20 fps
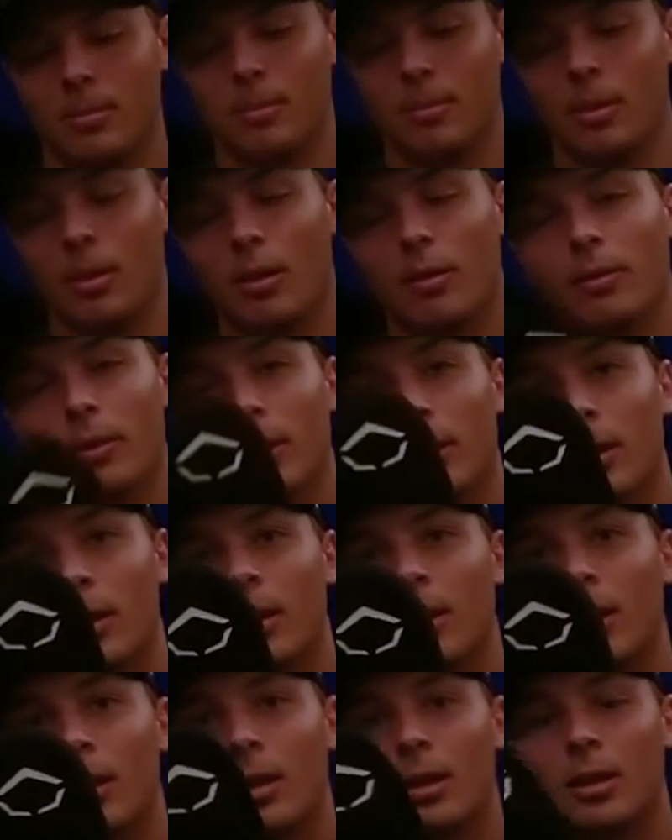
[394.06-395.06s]
perfect.
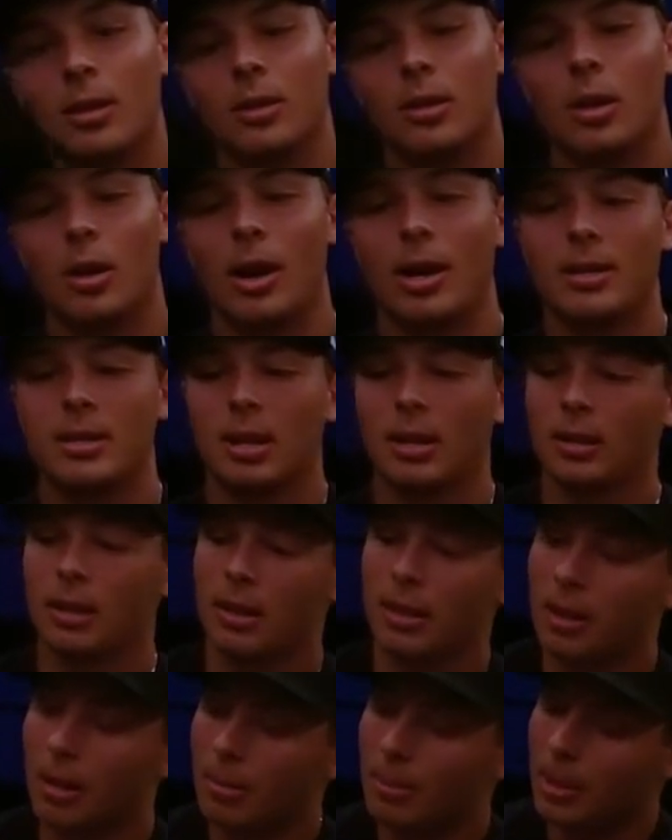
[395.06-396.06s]
You know, I tuck the
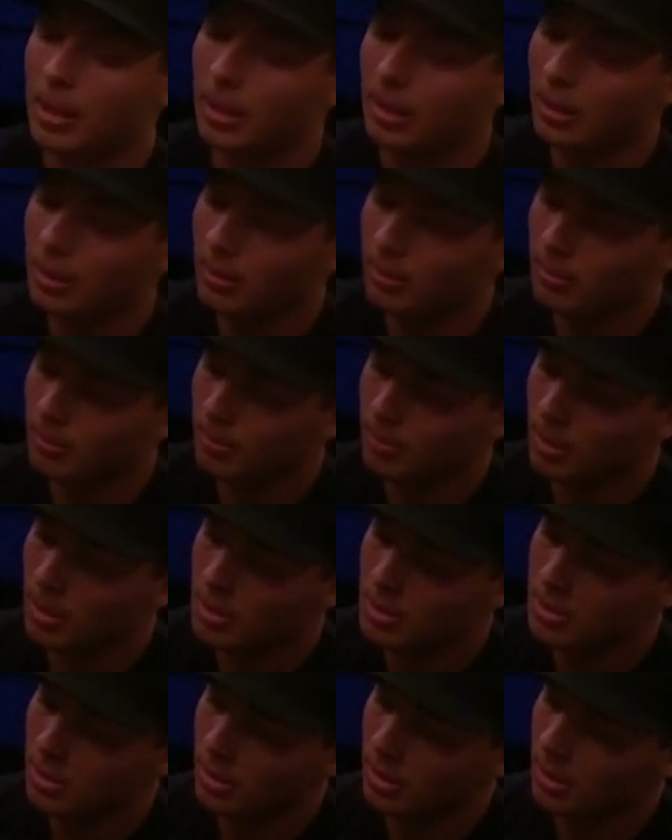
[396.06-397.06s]
thumb in
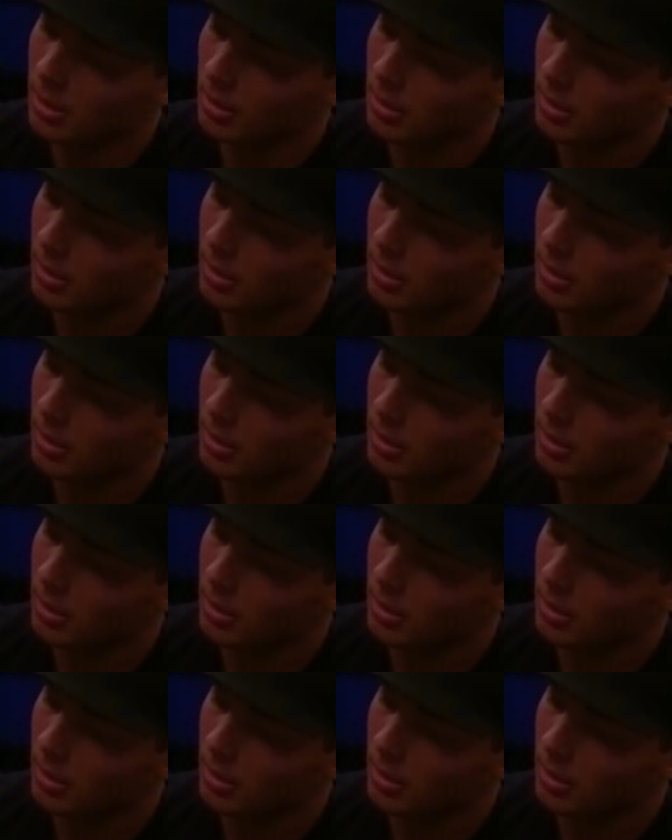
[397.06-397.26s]
personally.